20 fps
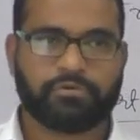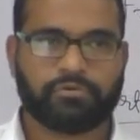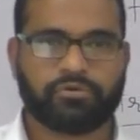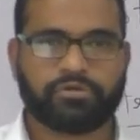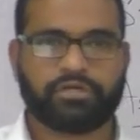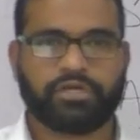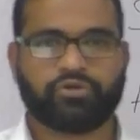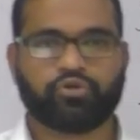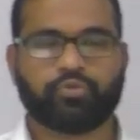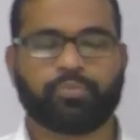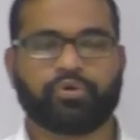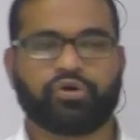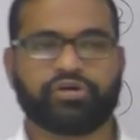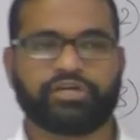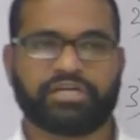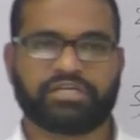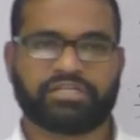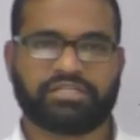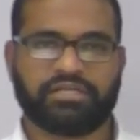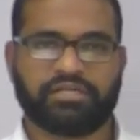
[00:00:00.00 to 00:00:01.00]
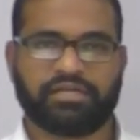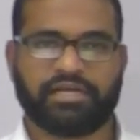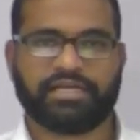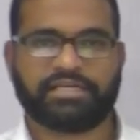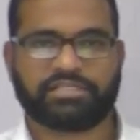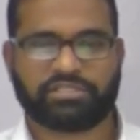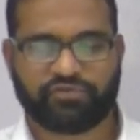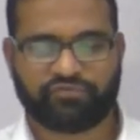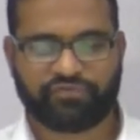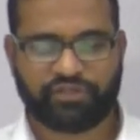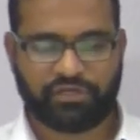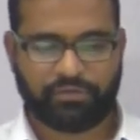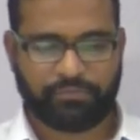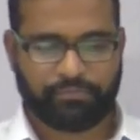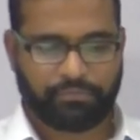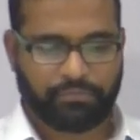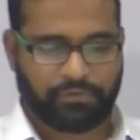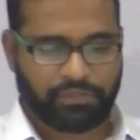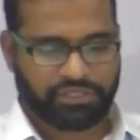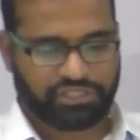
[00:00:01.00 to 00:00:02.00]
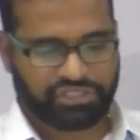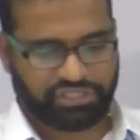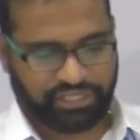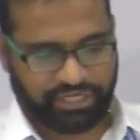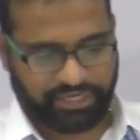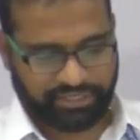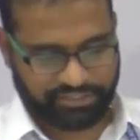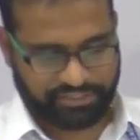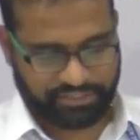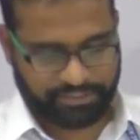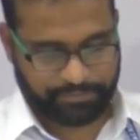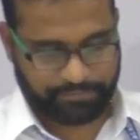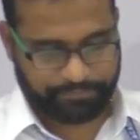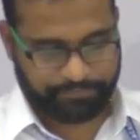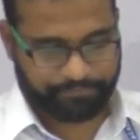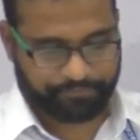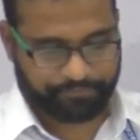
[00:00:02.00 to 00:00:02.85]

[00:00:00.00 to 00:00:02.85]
okay, to protect the rights of the states.